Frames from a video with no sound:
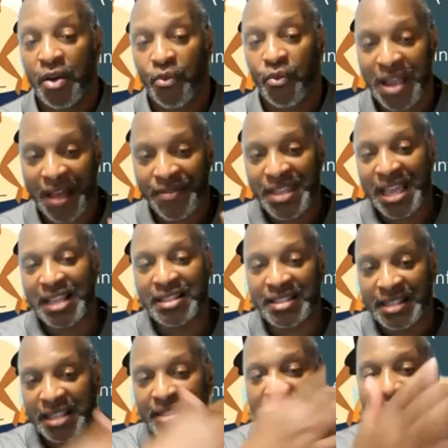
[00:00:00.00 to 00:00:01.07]
We have the
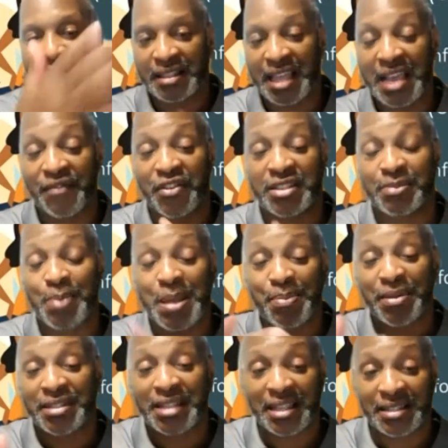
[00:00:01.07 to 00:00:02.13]
existing thing for
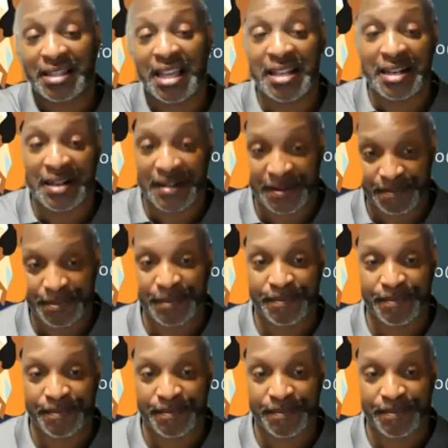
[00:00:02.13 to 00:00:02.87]
people 16 and up.